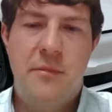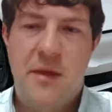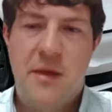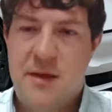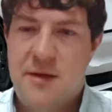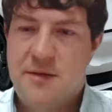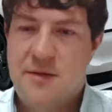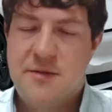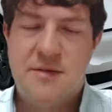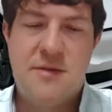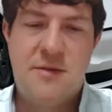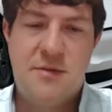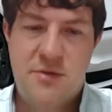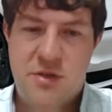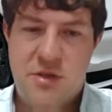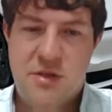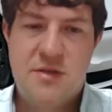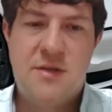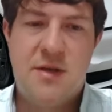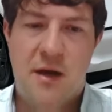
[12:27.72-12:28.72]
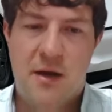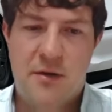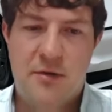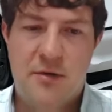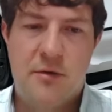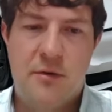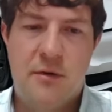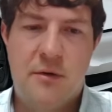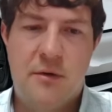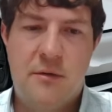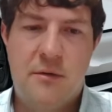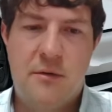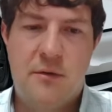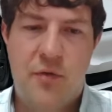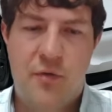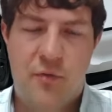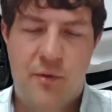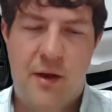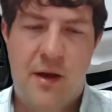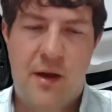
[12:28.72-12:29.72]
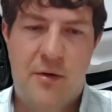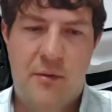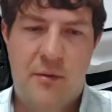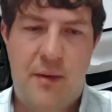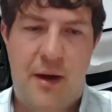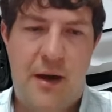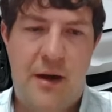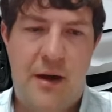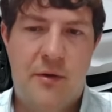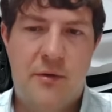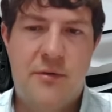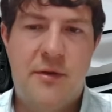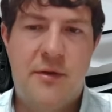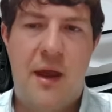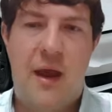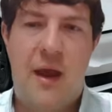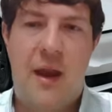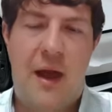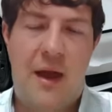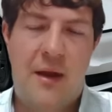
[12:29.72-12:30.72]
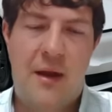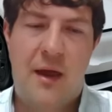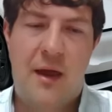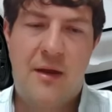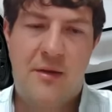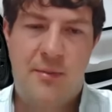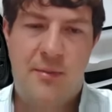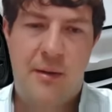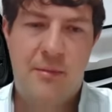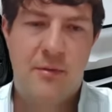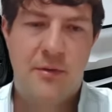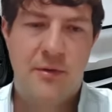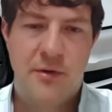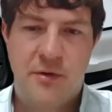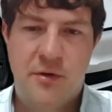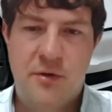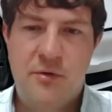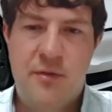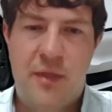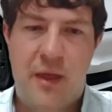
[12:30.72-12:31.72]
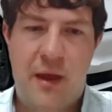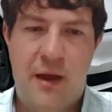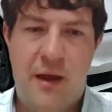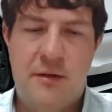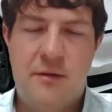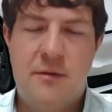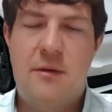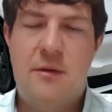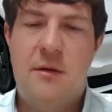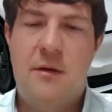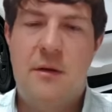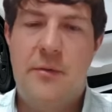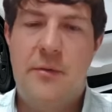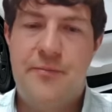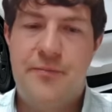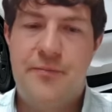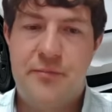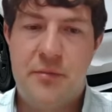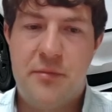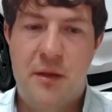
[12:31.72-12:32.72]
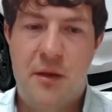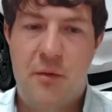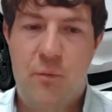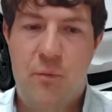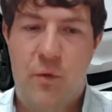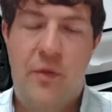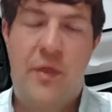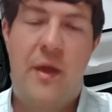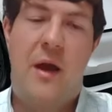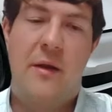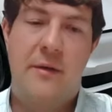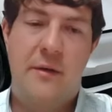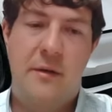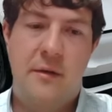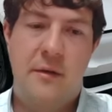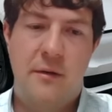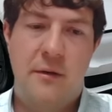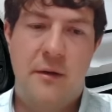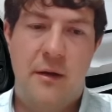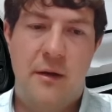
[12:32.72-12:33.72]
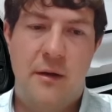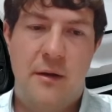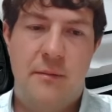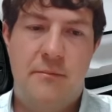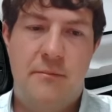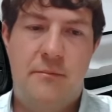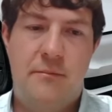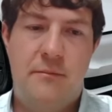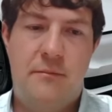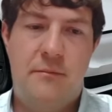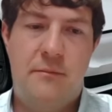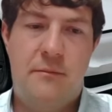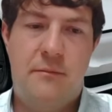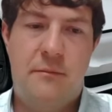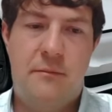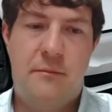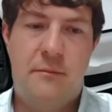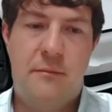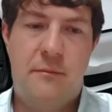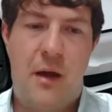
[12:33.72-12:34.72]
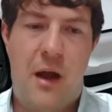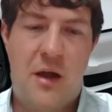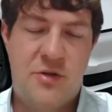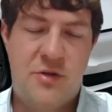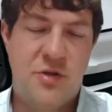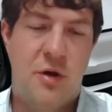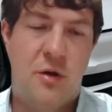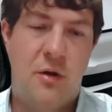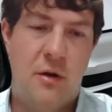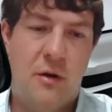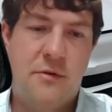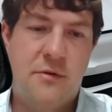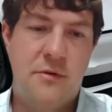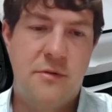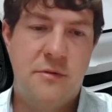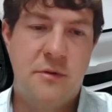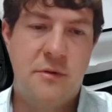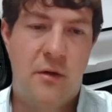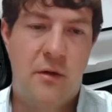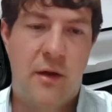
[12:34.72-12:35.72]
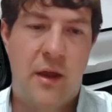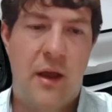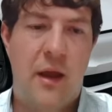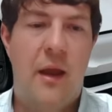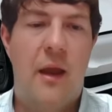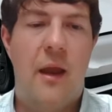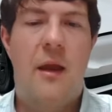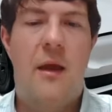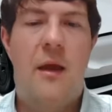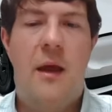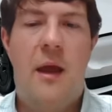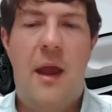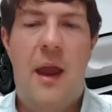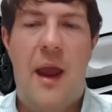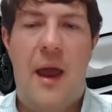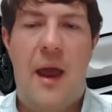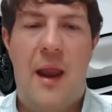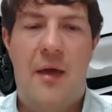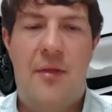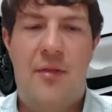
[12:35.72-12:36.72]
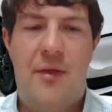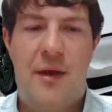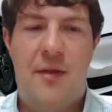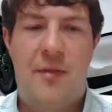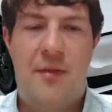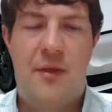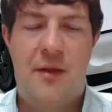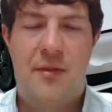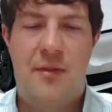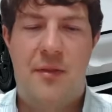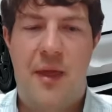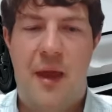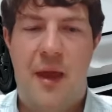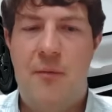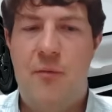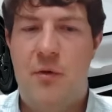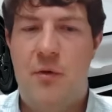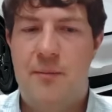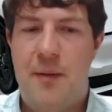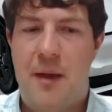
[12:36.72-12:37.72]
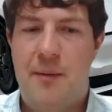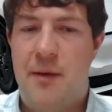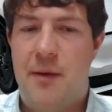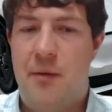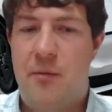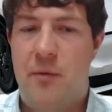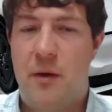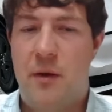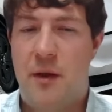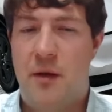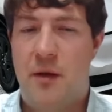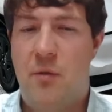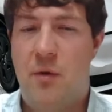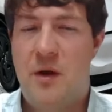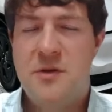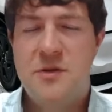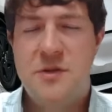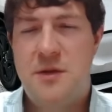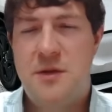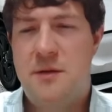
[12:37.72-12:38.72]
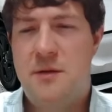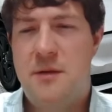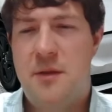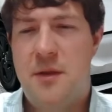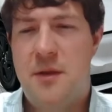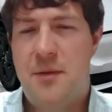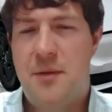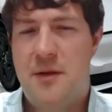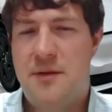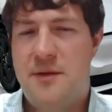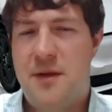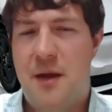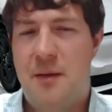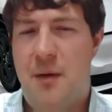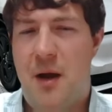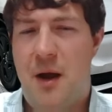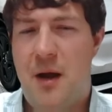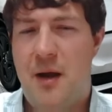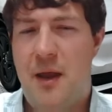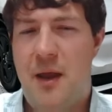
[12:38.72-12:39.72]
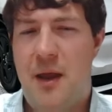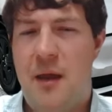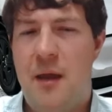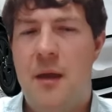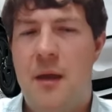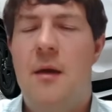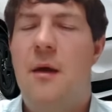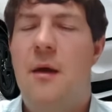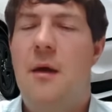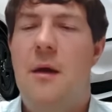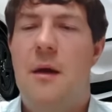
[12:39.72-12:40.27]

is just under 300 miles. And I'd like to be able to do that without um, a charge. Okay. And I think that that would make me really question the Mustang Mach-E.